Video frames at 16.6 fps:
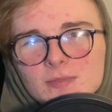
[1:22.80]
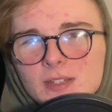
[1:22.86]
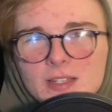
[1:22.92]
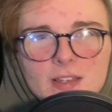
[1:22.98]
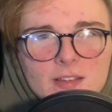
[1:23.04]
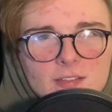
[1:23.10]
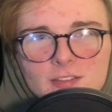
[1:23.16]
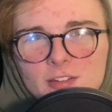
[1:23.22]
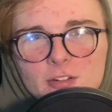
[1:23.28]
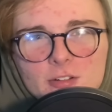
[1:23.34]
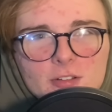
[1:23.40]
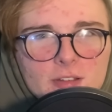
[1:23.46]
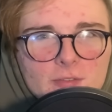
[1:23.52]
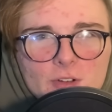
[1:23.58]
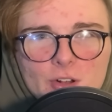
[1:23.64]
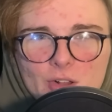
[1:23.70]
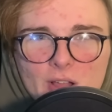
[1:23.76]
consider
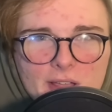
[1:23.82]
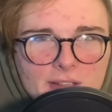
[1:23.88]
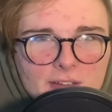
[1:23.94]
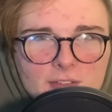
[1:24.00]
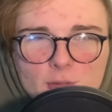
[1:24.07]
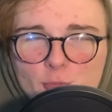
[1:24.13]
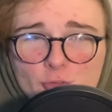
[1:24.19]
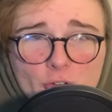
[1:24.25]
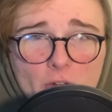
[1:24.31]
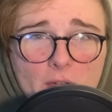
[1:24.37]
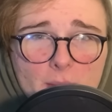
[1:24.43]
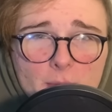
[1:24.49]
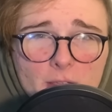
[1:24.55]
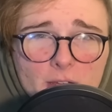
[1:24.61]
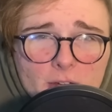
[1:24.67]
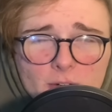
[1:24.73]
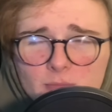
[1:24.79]
leaving a like,
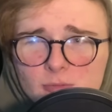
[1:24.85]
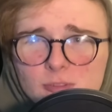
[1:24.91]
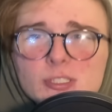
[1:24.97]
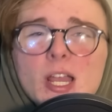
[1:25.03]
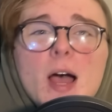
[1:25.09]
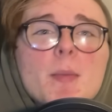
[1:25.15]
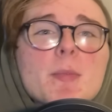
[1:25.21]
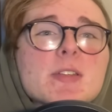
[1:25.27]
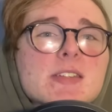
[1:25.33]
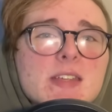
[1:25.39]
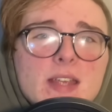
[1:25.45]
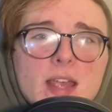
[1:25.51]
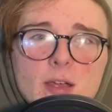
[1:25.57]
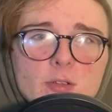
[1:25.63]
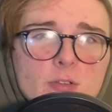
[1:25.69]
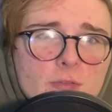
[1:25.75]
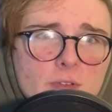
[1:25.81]
subscribing, or commenting
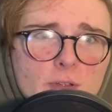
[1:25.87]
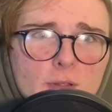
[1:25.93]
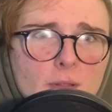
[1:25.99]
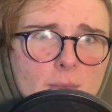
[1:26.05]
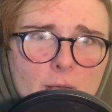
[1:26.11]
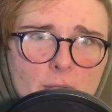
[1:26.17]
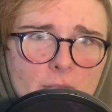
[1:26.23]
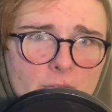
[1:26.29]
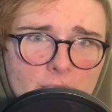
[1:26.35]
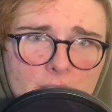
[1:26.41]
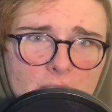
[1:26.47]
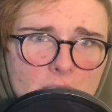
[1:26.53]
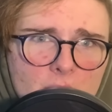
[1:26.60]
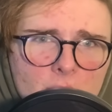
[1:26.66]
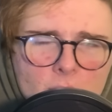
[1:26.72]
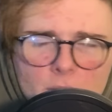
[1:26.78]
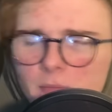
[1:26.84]
how you feel about the
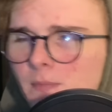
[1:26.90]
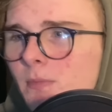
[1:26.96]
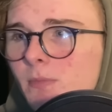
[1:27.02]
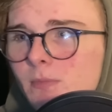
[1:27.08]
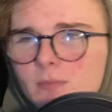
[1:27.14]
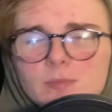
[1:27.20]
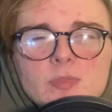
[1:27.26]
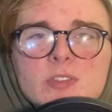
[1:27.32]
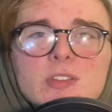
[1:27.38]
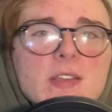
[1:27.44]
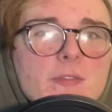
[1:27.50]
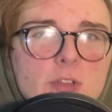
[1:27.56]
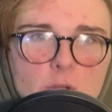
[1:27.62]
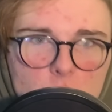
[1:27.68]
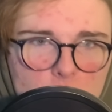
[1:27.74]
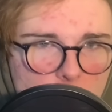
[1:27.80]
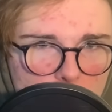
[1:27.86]
video or Steven
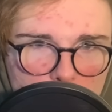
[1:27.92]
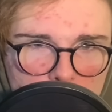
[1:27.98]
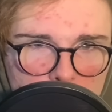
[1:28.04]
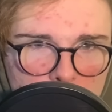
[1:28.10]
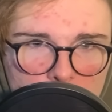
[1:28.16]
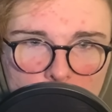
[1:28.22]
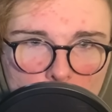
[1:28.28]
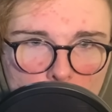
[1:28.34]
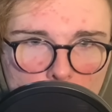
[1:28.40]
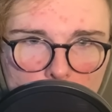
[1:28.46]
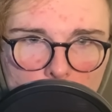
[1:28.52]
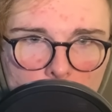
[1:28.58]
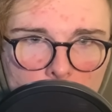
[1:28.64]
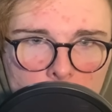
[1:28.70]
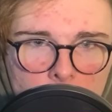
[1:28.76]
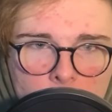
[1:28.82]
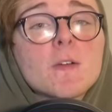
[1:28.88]
Universe as a whole.
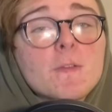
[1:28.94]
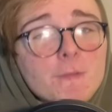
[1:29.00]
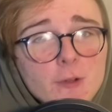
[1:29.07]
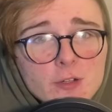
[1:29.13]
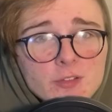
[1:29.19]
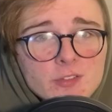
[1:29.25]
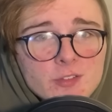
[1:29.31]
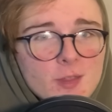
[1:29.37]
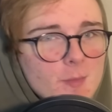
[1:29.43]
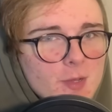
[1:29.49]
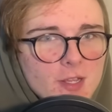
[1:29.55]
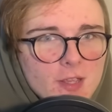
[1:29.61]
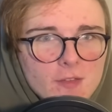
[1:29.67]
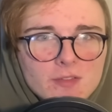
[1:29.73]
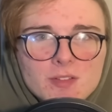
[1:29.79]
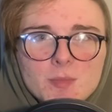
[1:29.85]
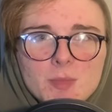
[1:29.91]
First, I'm going to
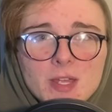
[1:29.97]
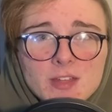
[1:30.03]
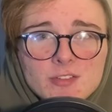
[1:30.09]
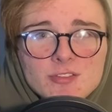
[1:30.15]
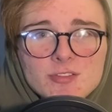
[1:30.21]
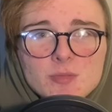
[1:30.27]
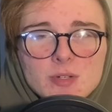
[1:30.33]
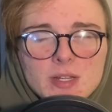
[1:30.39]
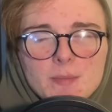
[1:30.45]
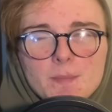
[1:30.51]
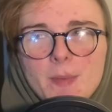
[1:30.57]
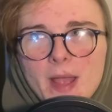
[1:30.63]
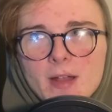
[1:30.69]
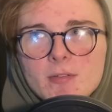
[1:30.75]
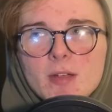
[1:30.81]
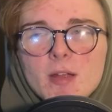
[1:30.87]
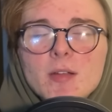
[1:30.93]
give some history and
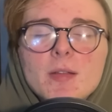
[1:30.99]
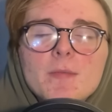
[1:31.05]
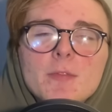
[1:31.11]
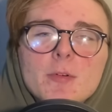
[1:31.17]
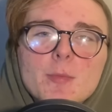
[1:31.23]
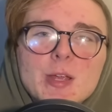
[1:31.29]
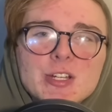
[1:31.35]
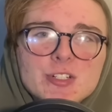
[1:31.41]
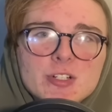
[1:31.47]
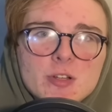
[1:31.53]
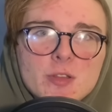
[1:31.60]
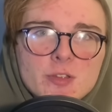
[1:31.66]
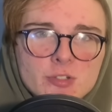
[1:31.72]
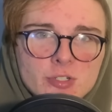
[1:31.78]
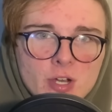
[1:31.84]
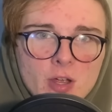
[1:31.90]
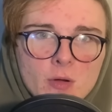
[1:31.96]
background information on the
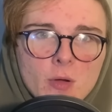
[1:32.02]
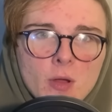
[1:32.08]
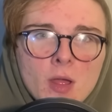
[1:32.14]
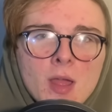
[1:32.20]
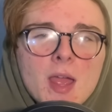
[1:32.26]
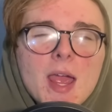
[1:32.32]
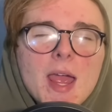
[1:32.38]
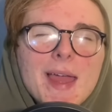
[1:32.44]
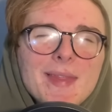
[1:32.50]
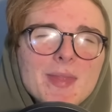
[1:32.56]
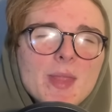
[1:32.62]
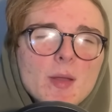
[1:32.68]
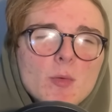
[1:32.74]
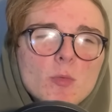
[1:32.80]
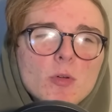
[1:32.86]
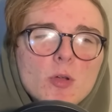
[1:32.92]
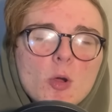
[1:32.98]
show, and
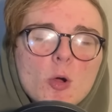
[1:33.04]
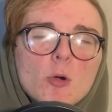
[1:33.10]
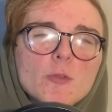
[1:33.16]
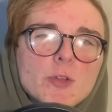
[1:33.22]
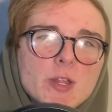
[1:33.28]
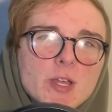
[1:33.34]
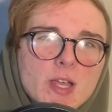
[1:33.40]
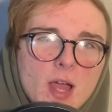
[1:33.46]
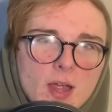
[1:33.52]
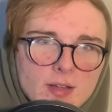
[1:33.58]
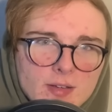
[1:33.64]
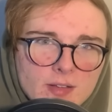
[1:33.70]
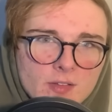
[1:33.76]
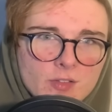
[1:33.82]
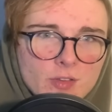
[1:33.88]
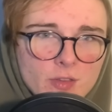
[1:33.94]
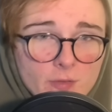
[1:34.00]
then we'll go over the
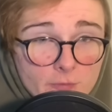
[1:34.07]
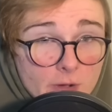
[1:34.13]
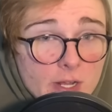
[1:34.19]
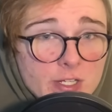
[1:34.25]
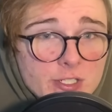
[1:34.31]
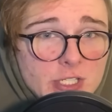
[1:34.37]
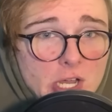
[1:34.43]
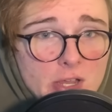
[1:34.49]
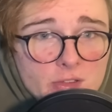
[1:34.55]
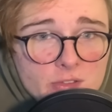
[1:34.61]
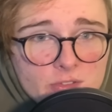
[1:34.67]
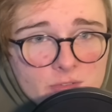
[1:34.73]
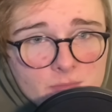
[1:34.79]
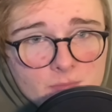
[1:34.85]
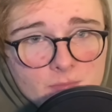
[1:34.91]
contents of the franchise.